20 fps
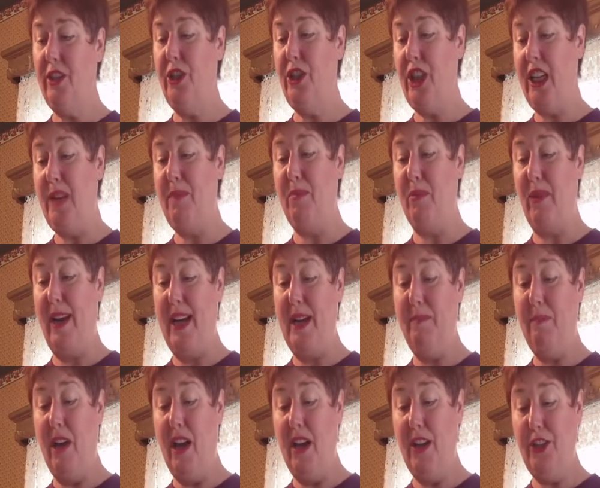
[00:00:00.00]
a cheap
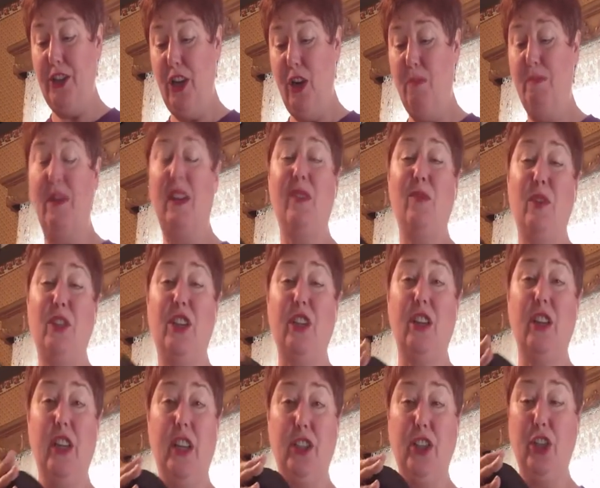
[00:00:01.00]
rain poncho, but
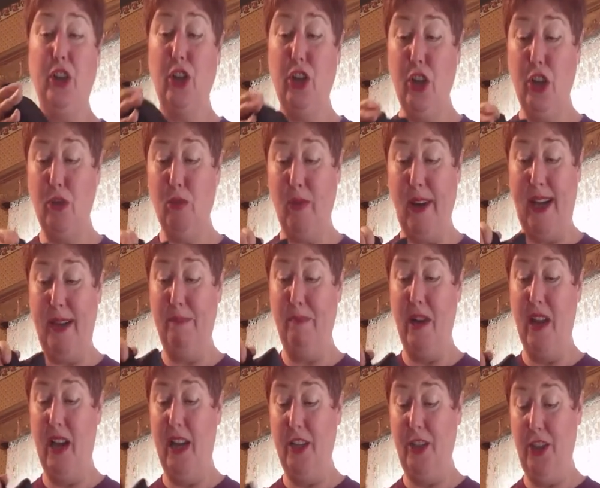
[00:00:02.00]
it's a good rain
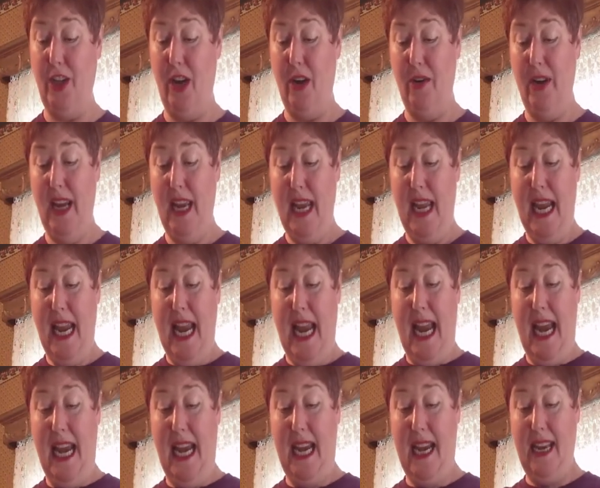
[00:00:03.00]
poncho,
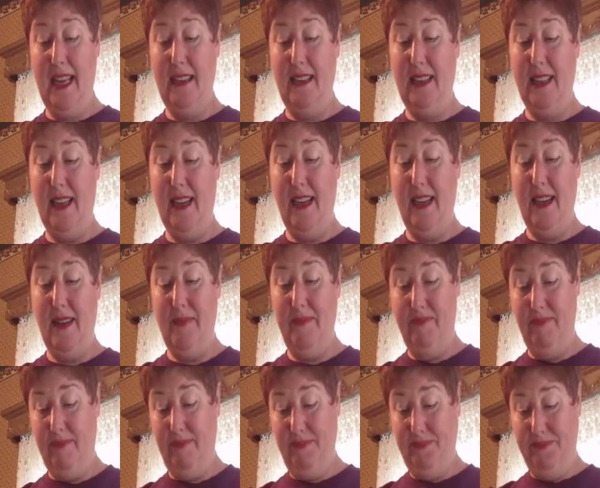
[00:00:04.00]
and
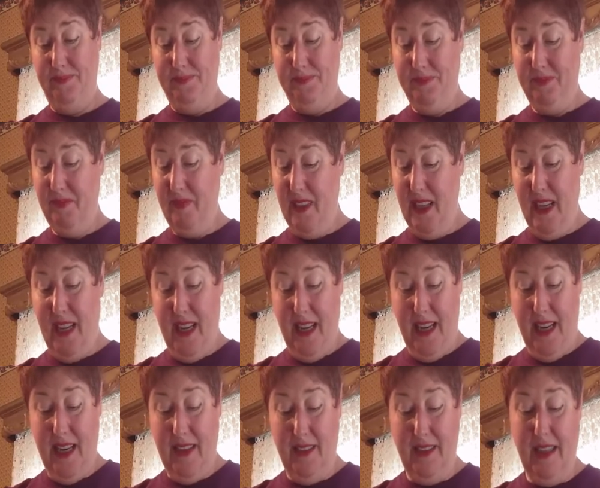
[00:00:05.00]

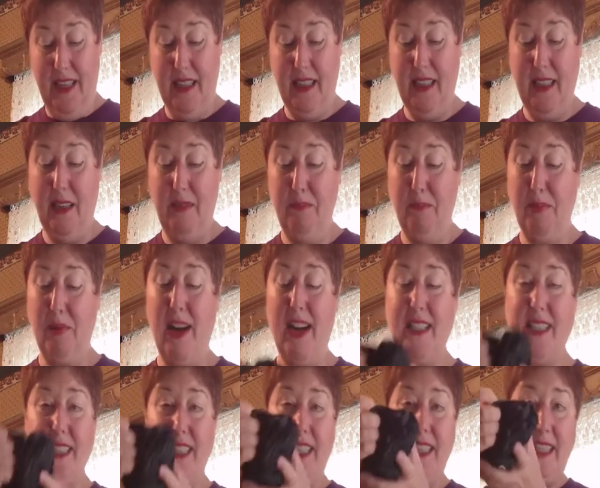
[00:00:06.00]
it
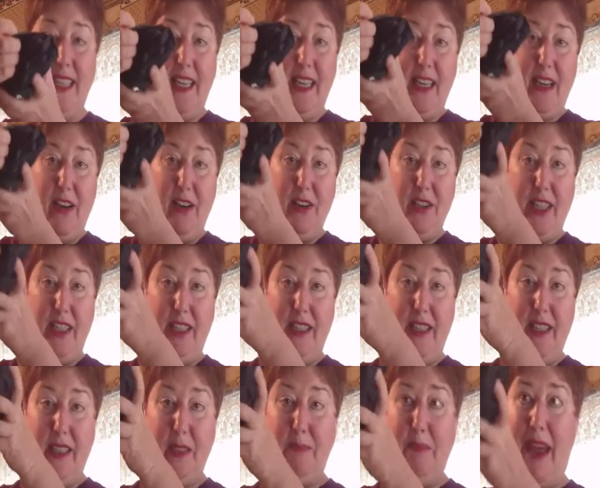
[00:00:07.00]
compresses and it goes into
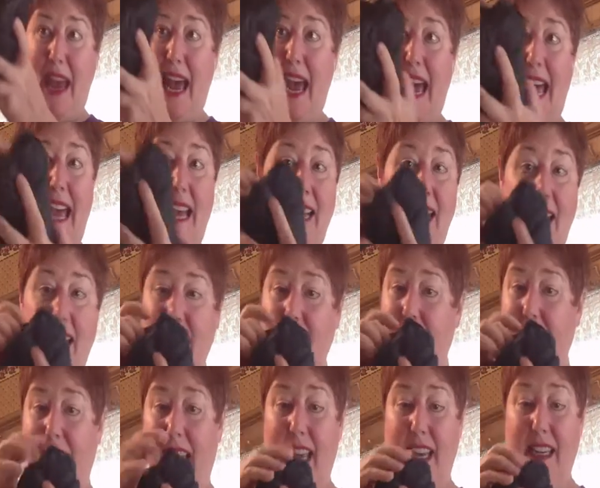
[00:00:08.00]
this bag,
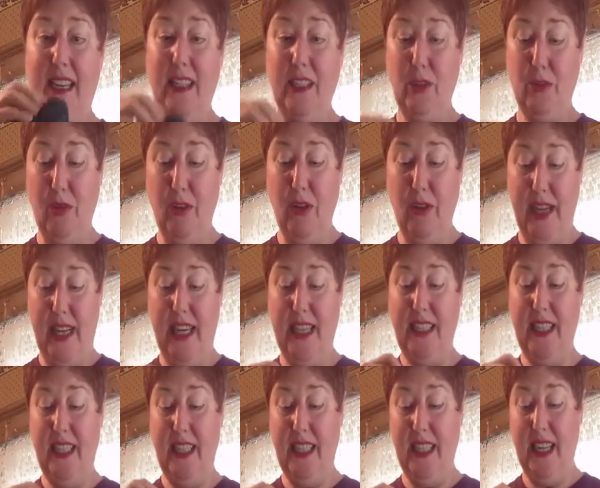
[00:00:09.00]
and it's real
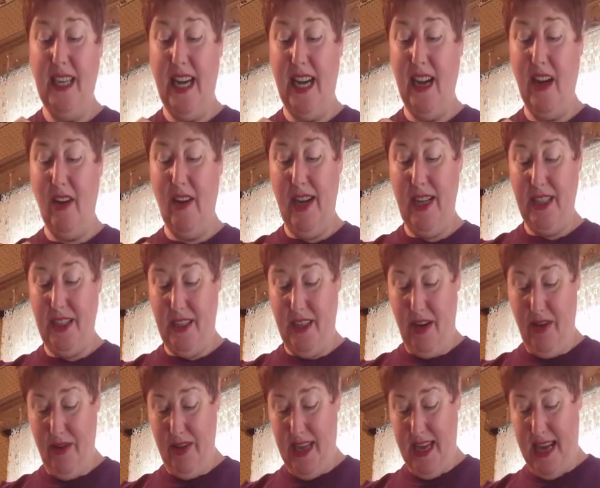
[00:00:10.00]
easy to carry,
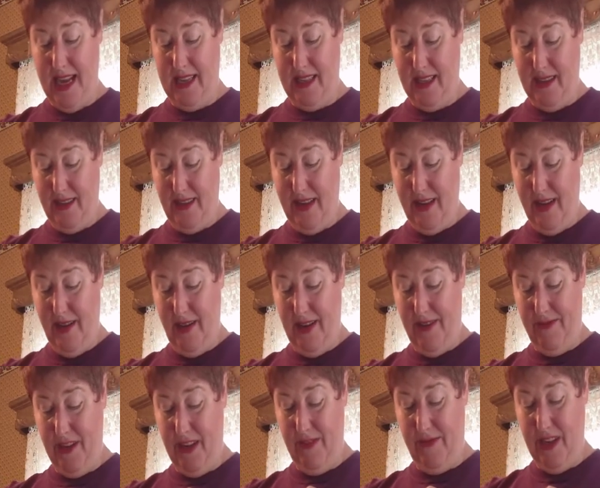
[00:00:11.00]
so that, you know,
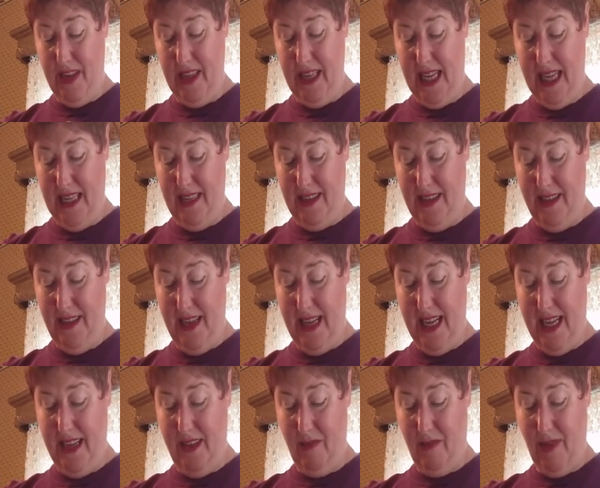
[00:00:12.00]
if you
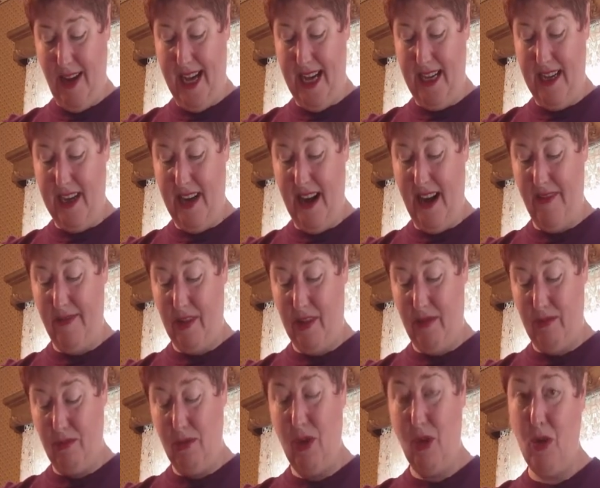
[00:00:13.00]
need rain
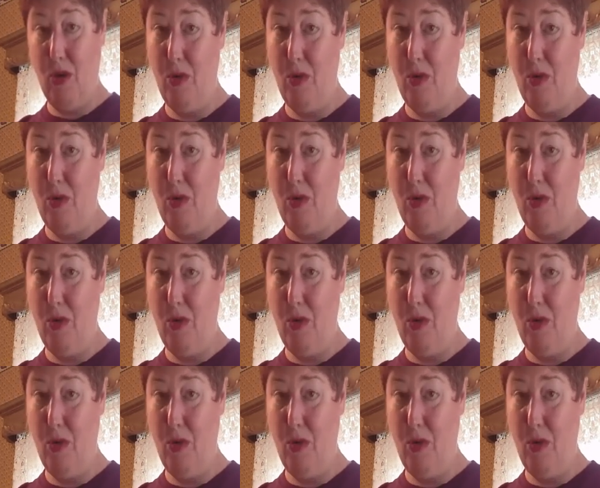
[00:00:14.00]
cover real